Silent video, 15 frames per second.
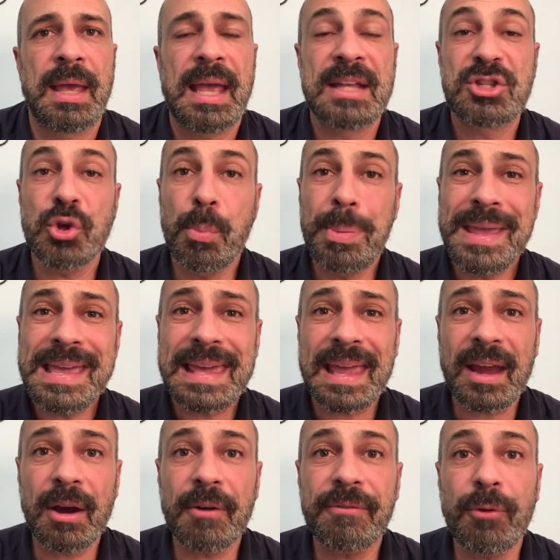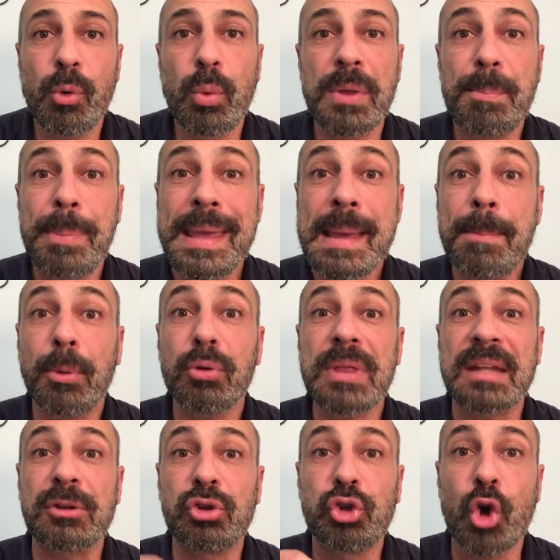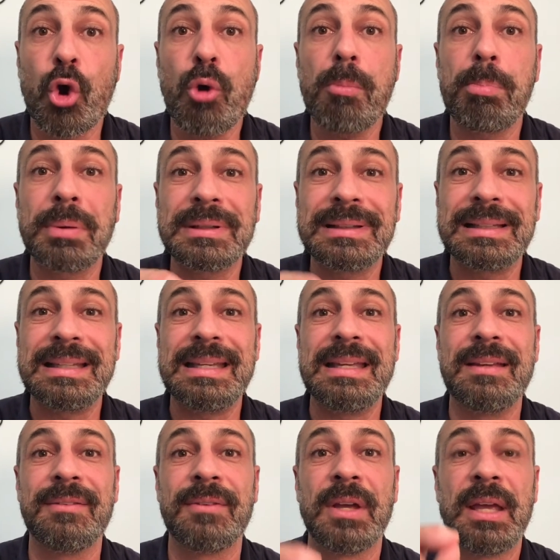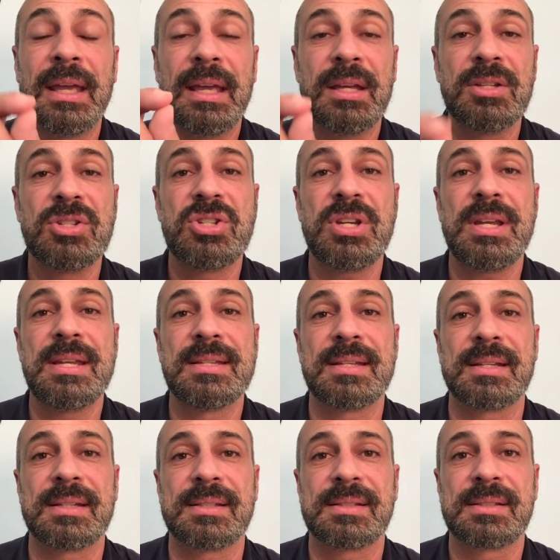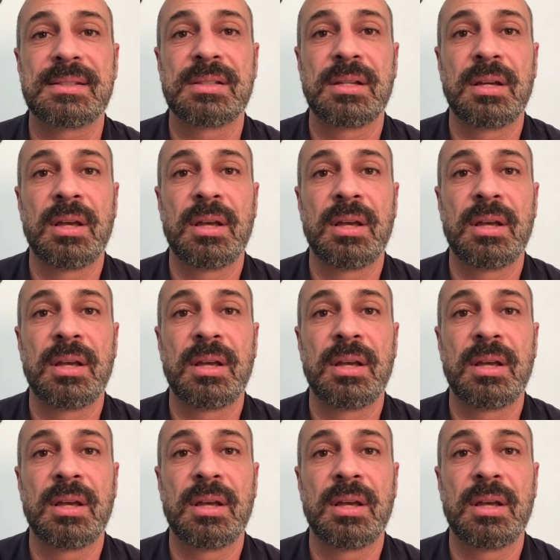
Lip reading: And so be careful with people that don't believe in Jesus.